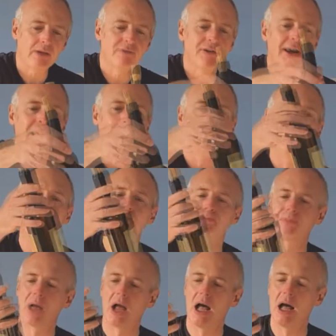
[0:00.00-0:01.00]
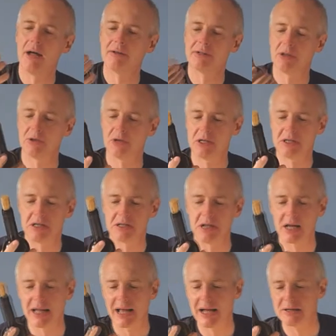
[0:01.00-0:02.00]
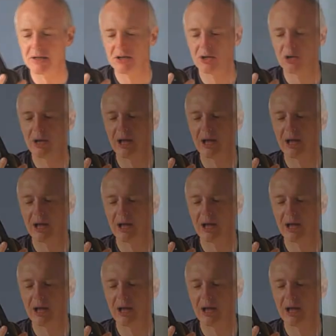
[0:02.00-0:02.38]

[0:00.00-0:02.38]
Final one. Uh, so this is a uh, Casa do